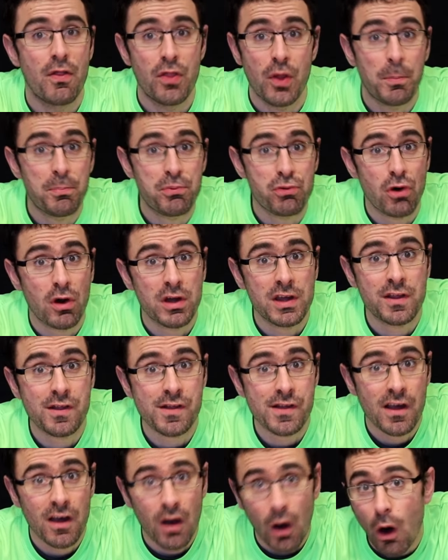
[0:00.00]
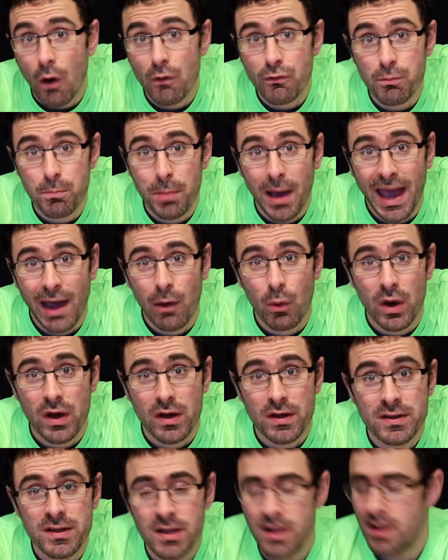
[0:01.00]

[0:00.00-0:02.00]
the price of power.